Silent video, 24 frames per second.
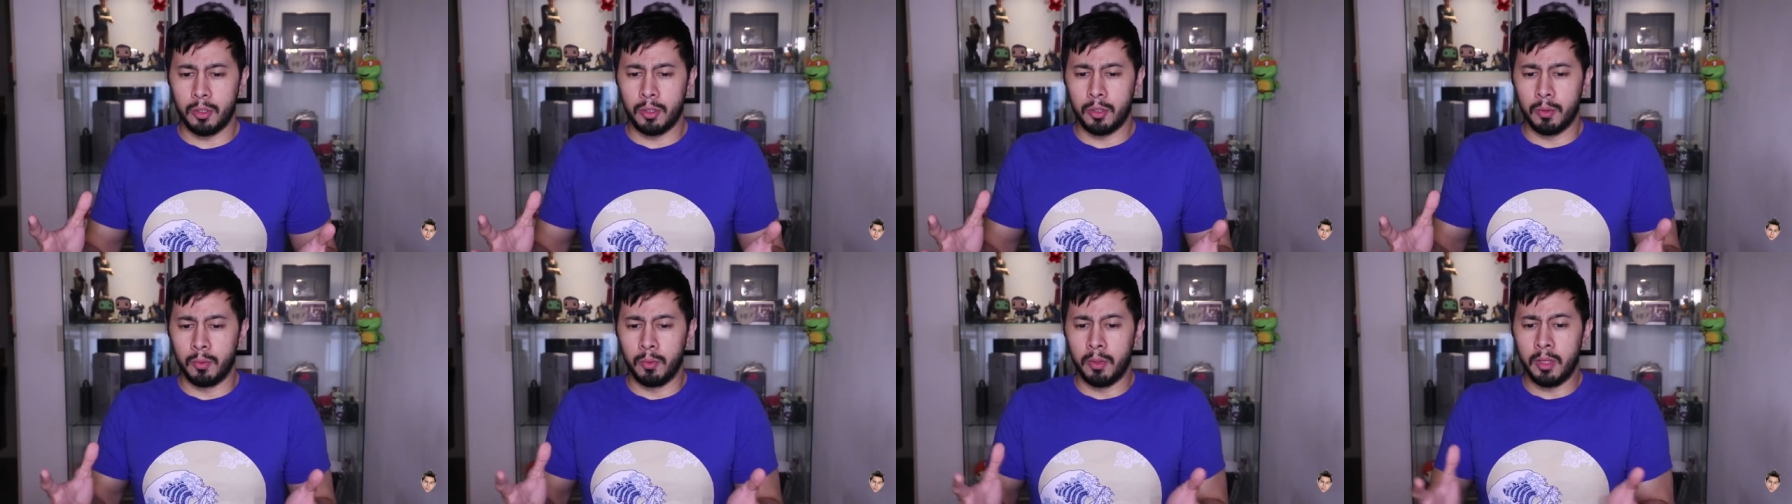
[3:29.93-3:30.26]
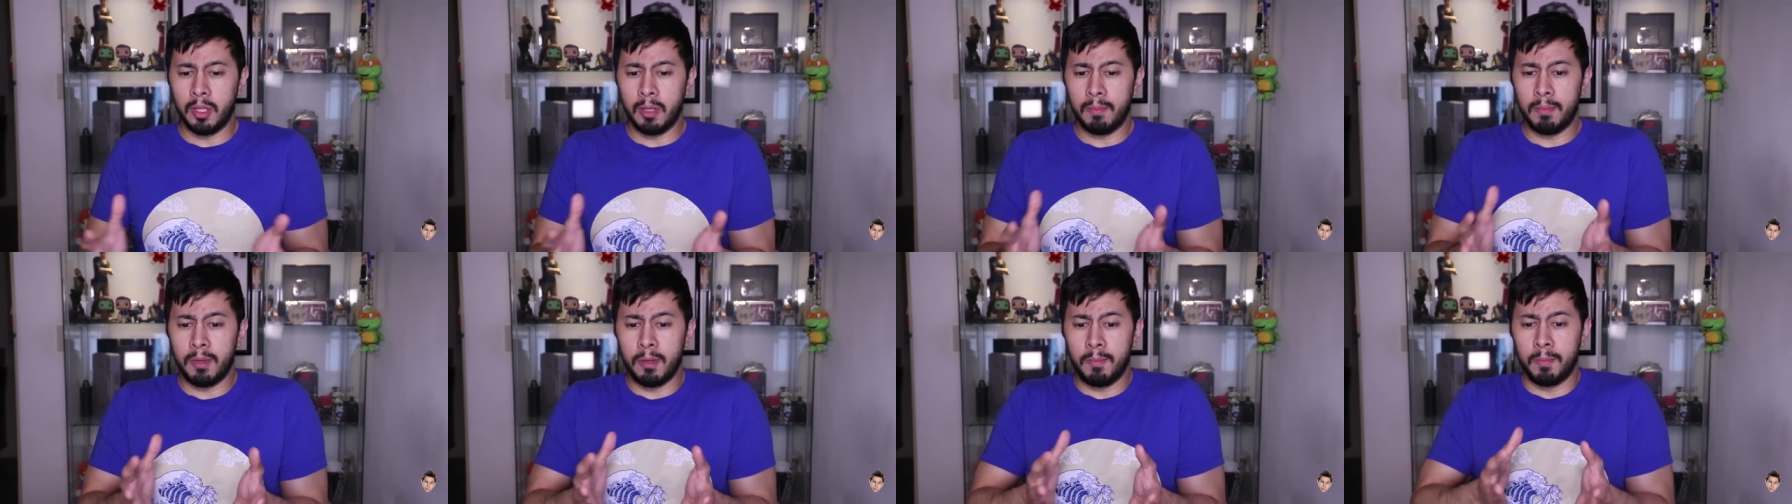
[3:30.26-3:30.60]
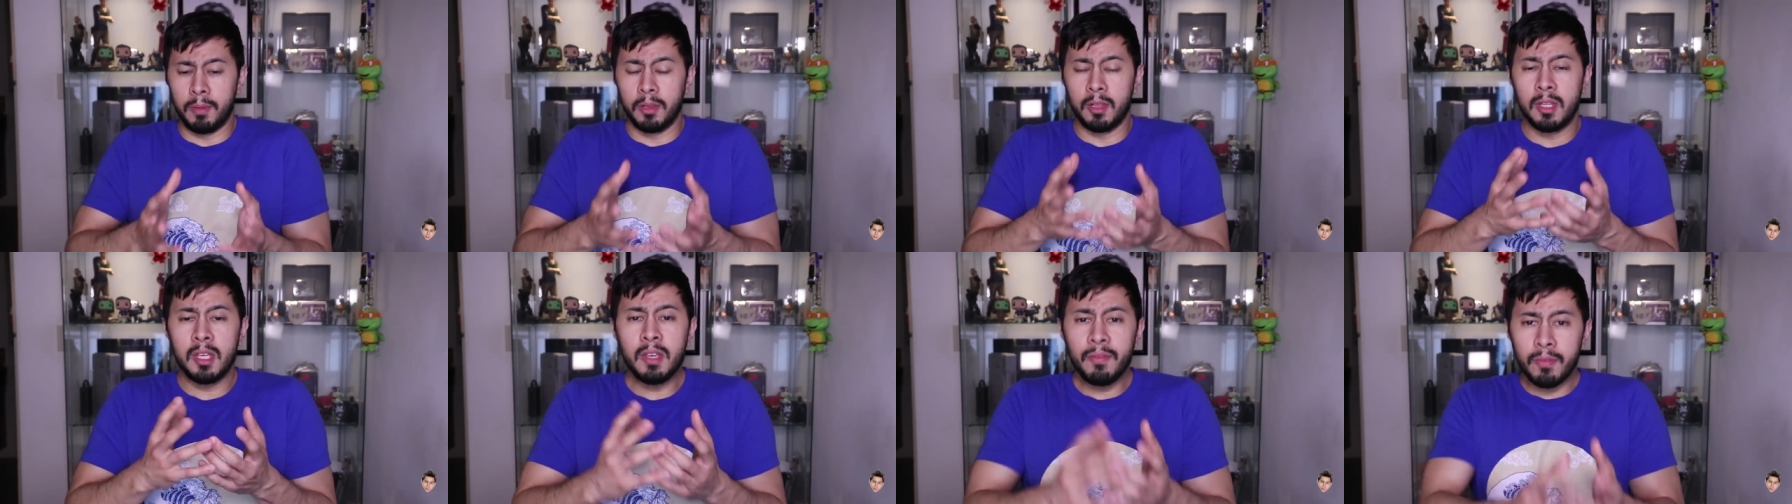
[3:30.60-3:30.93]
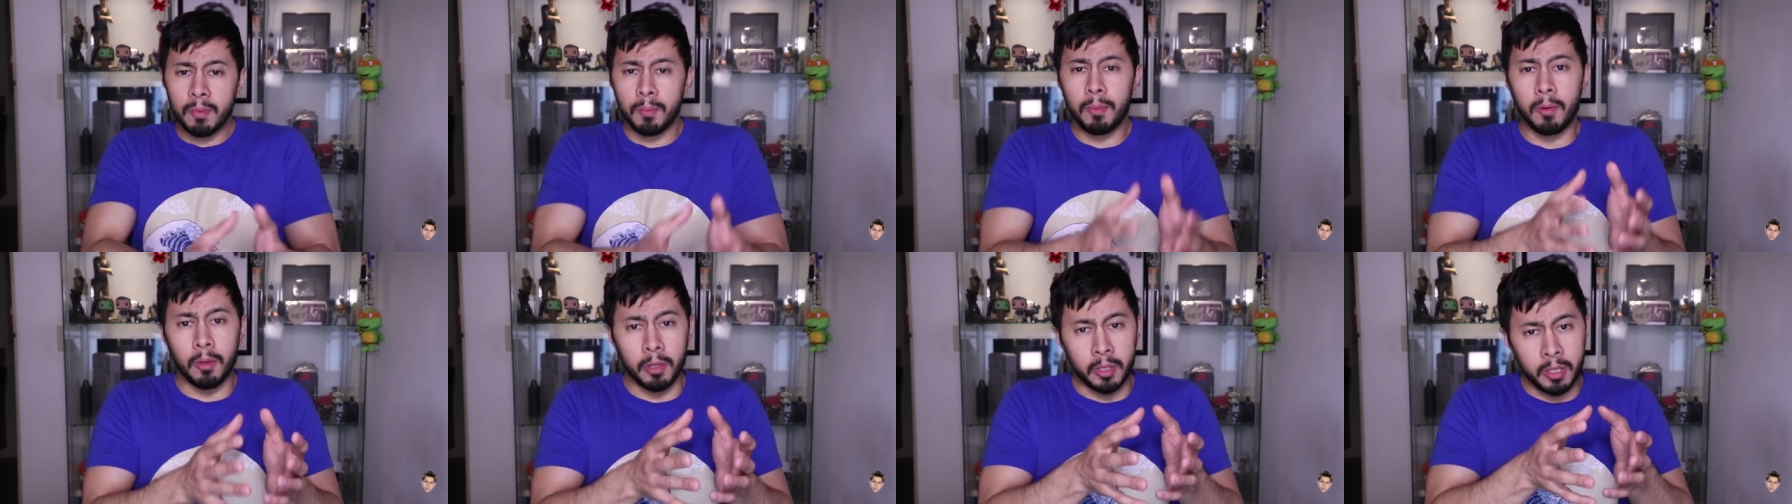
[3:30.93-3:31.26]
to really be
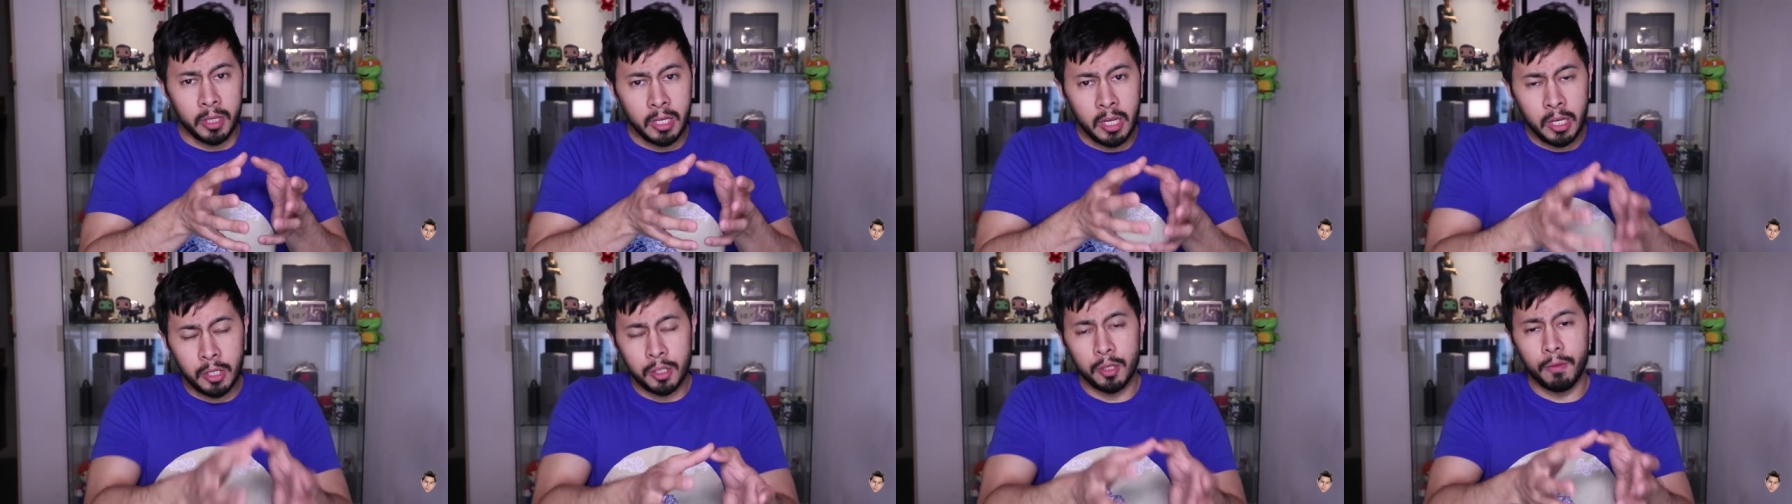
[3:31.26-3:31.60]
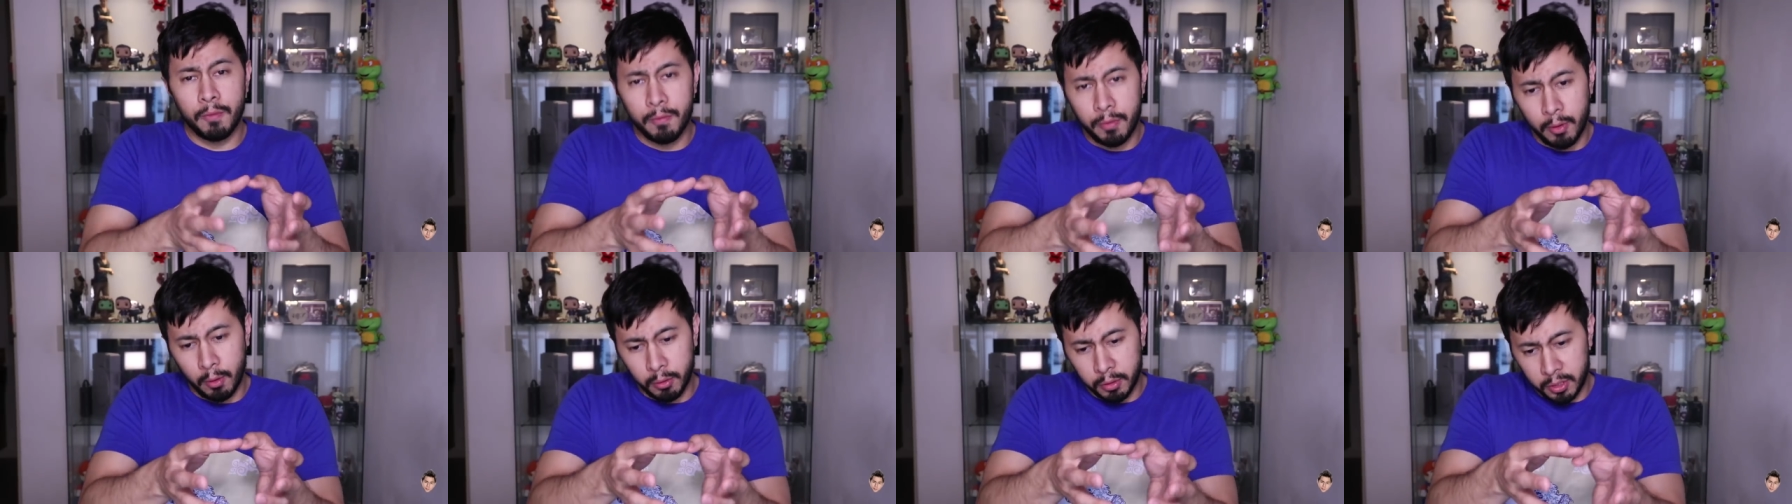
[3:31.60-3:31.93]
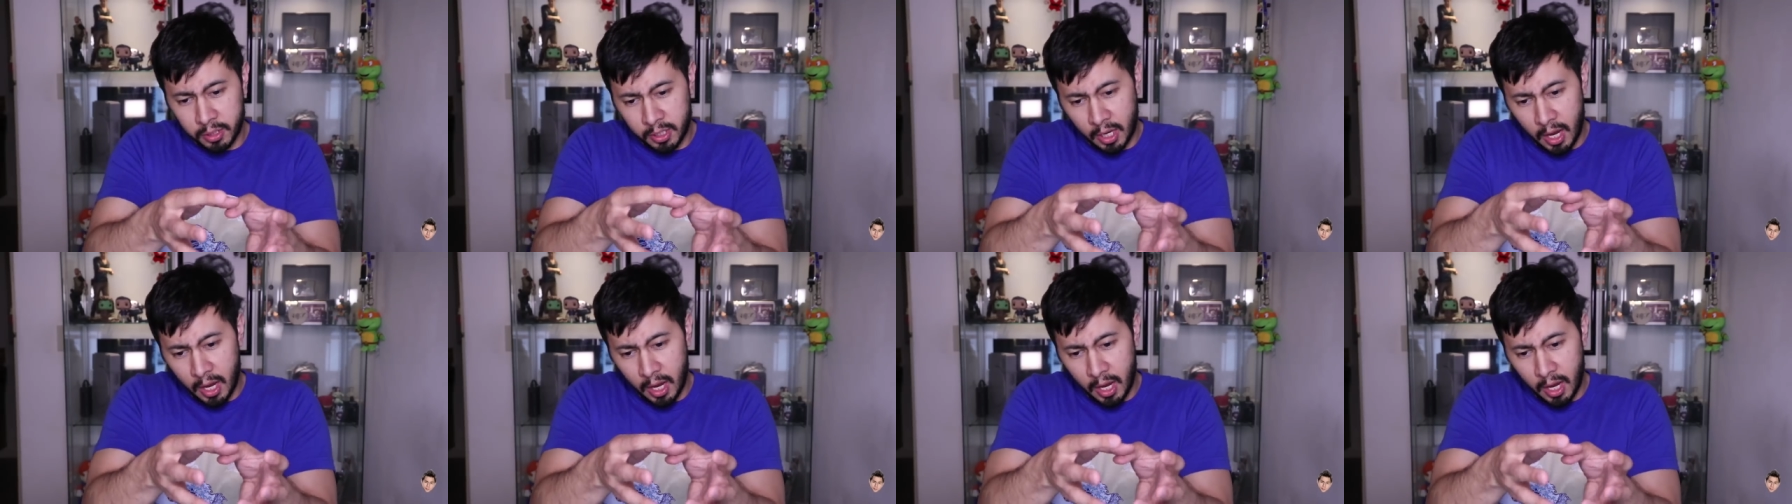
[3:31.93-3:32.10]
believable in each of those